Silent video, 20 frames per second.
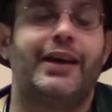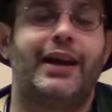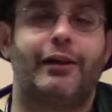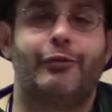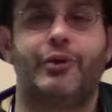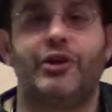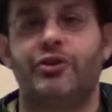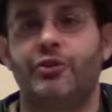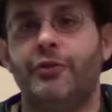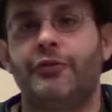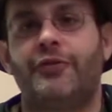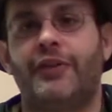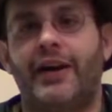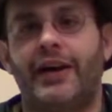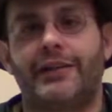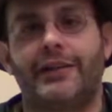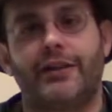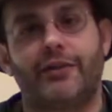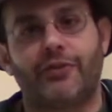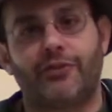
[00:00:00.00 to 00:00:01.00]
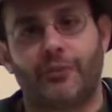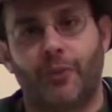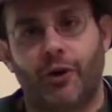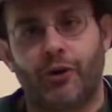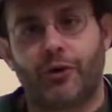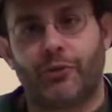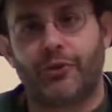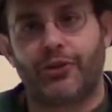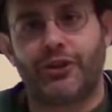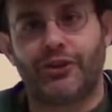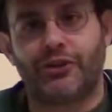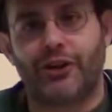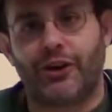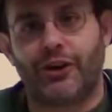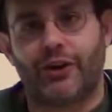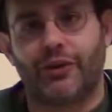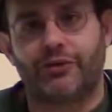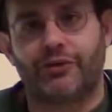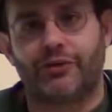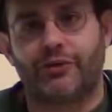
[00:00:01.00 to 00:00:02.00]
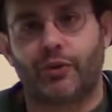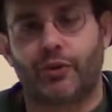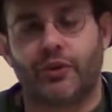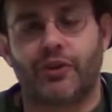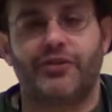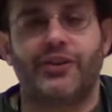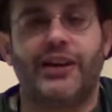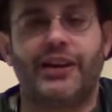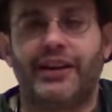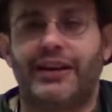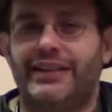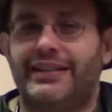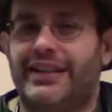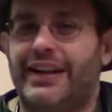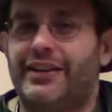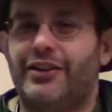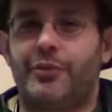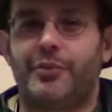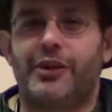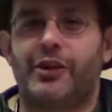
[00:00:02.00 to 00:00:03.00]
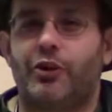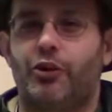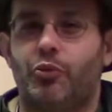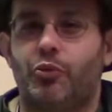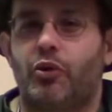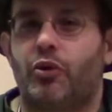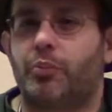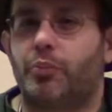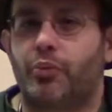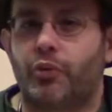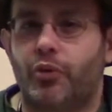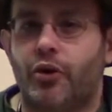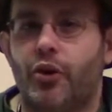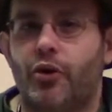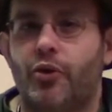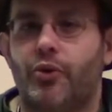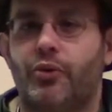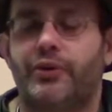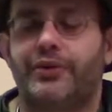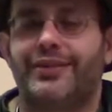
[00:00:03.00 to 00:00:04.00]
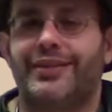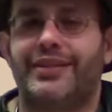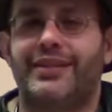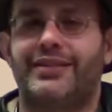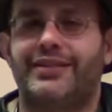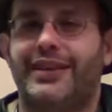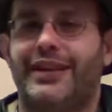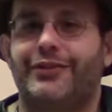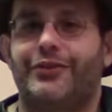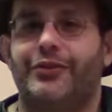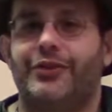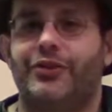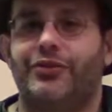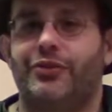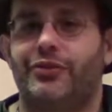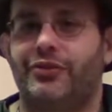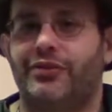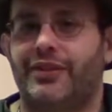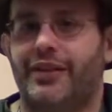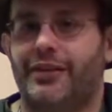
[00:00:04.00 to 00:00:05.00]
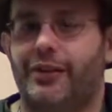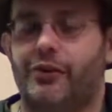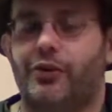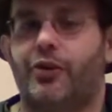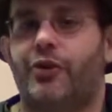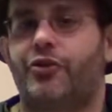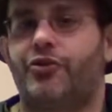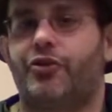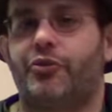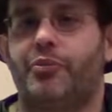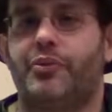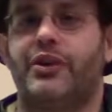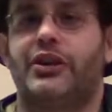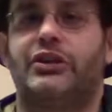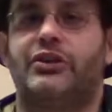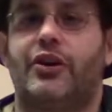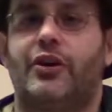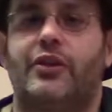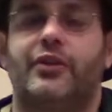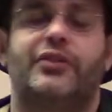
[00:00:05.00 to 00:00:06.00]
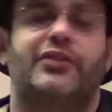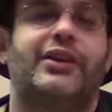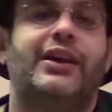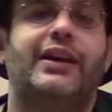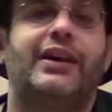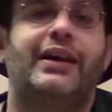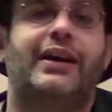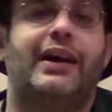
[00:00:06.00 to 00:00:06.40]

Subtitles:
And we do find that the smaller breed dogs, of course, tend to be a little more prone to these dental issues than the larger breed dogs.